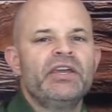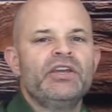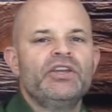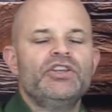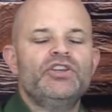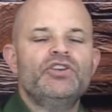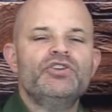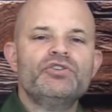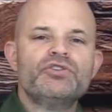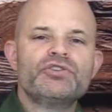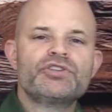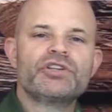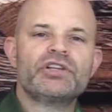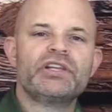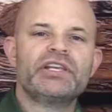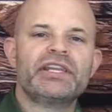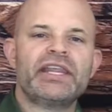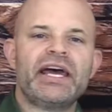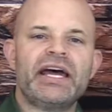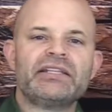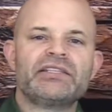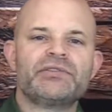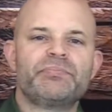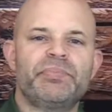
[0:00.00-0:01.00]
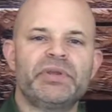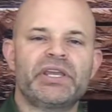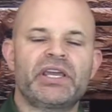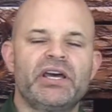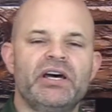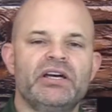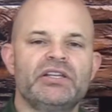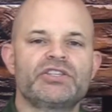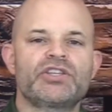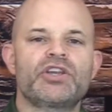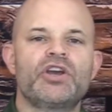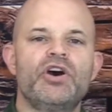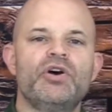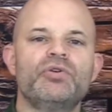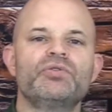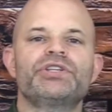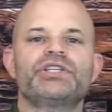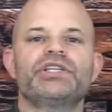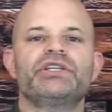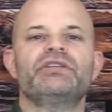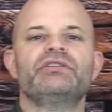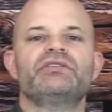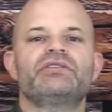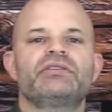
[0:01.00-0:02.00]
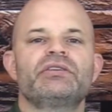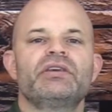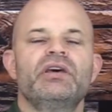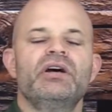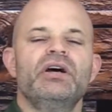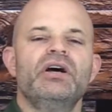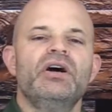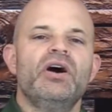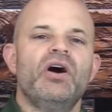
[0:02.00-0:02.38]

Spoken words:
Usually that's because coaches